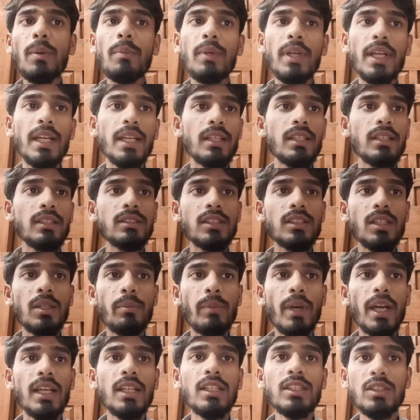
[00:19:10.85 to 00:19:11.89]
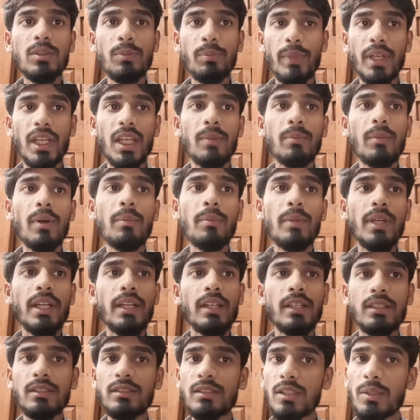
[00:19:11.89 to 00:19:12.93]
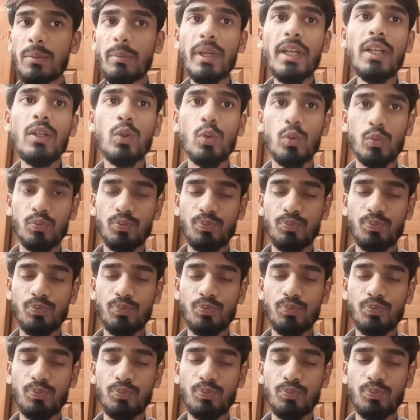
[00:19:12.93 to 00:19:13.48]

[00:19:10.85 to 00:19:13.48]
latency minus minimum latency by 2.